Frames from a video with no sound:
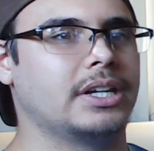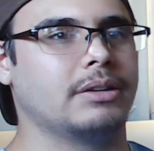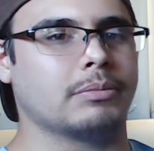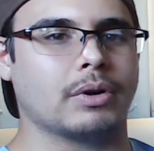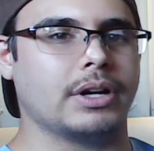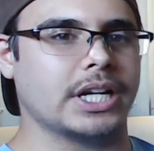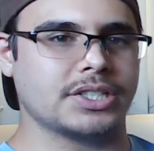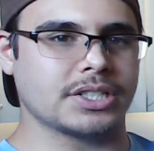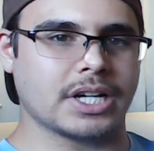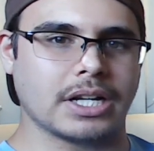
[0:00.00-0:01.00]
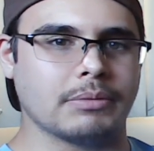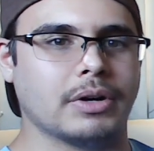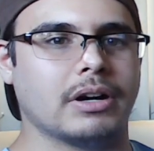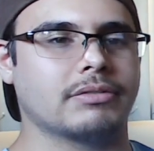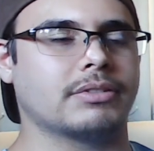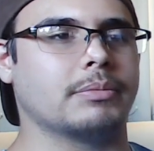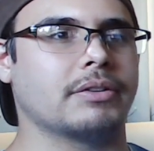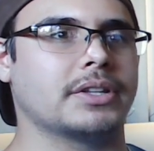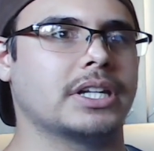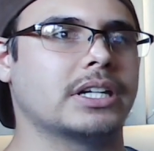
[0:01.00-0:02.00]
Morel has just cut him off from
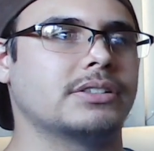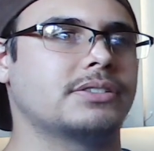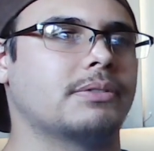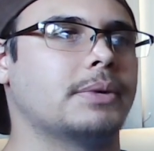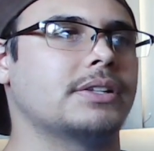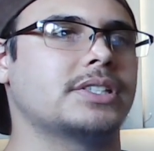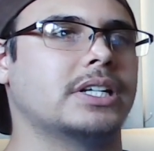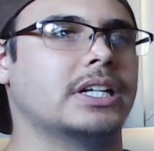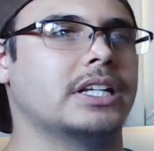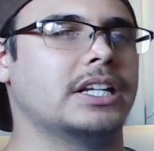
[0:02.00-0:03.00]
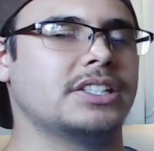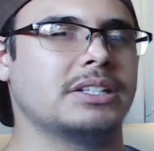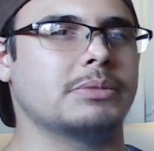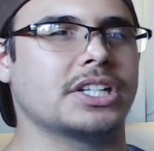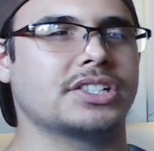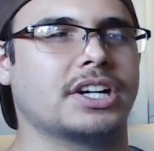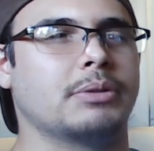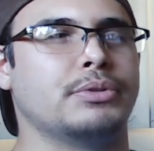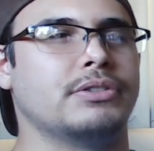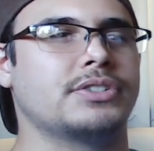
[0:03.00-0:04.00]
everything else from outside, and it seems like
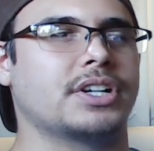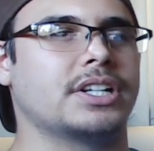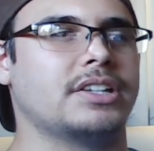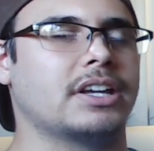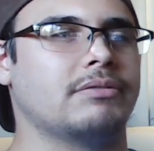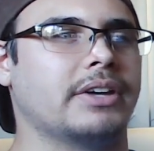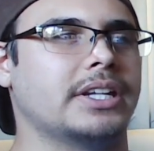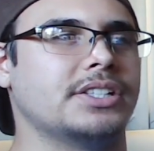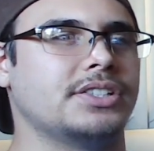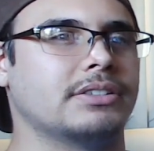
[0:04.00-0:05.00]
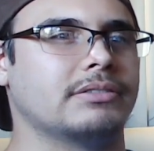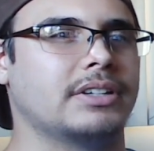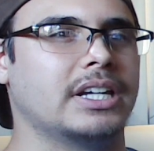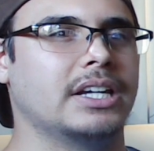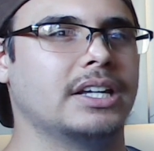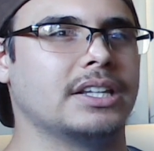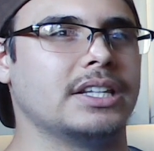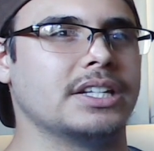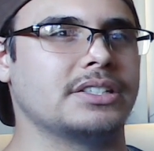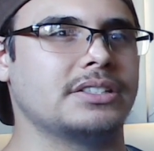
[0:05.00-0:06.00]
Shiapu's trying to take advantage of
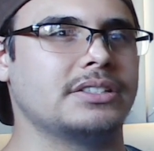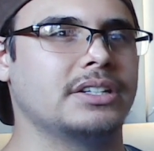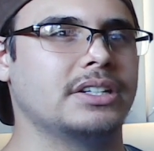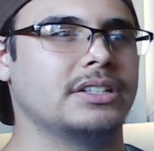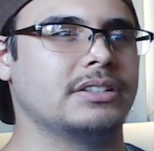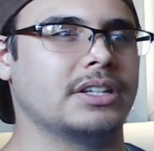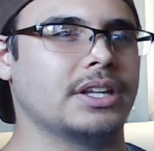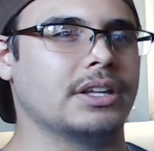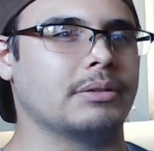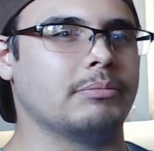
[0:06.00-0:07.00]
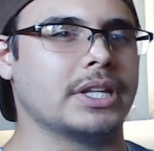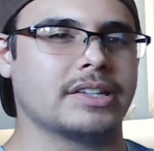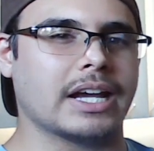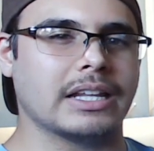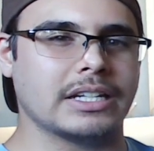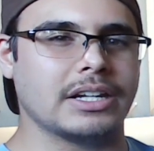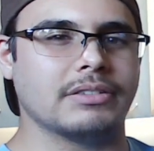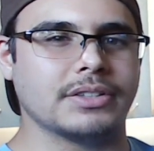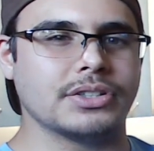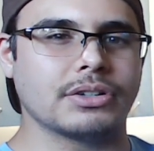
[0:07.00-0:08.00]
this mentality of
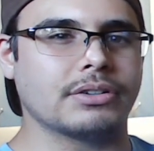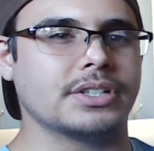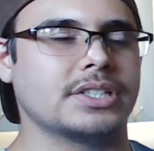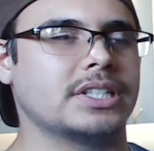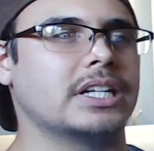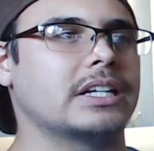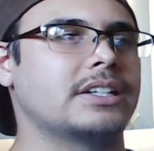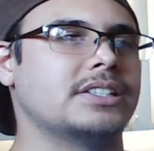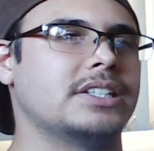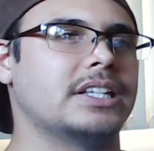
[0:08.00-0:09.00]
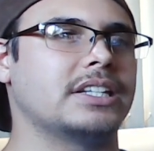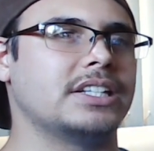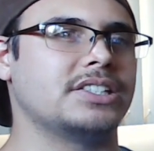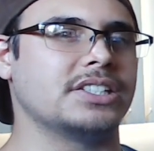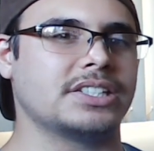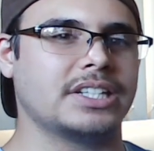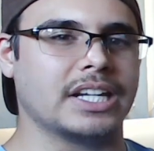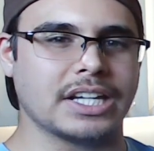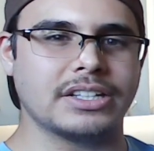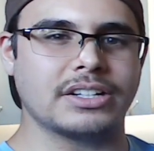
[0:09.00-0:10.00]
endurance thing, because then he's just
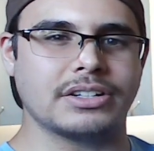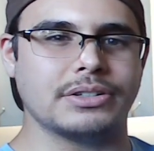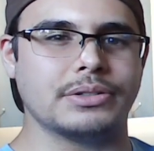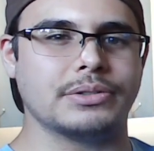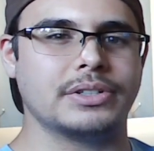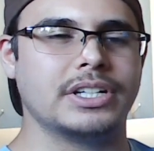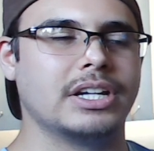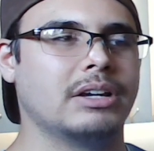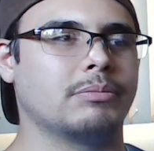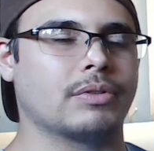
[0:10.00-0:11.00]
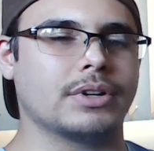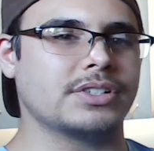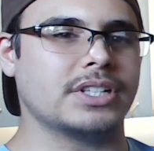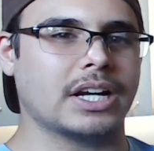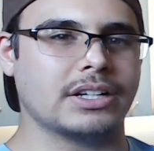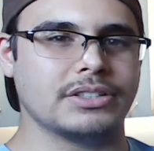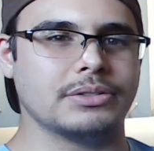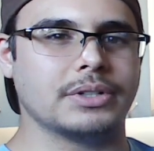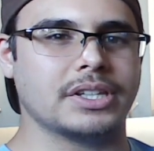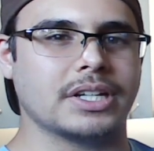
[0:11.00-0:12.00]
in the cocoon. Morel's not going to do
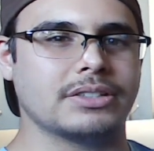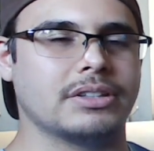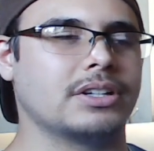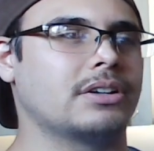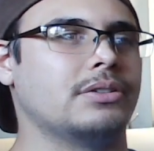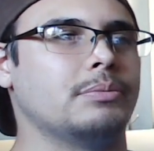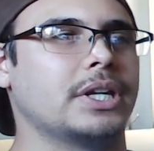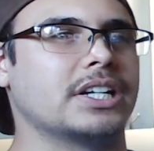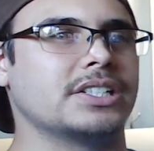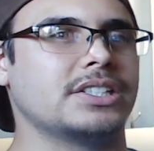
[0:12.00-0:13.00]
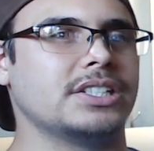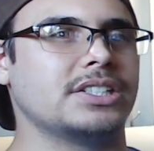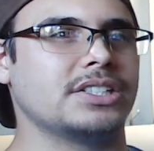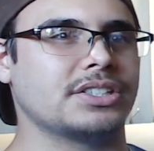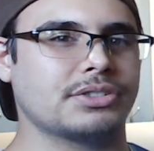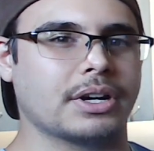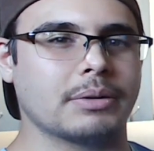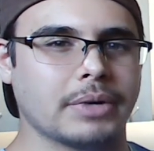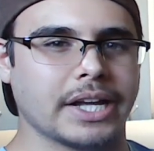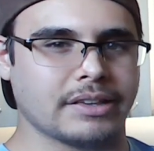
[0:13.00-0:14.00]
anything to the cocoon because he's just trying to
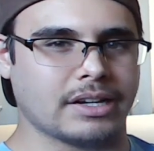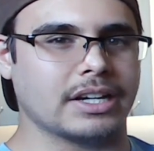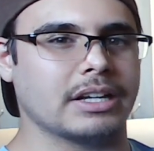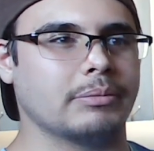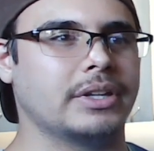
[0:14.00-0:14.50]
buy time.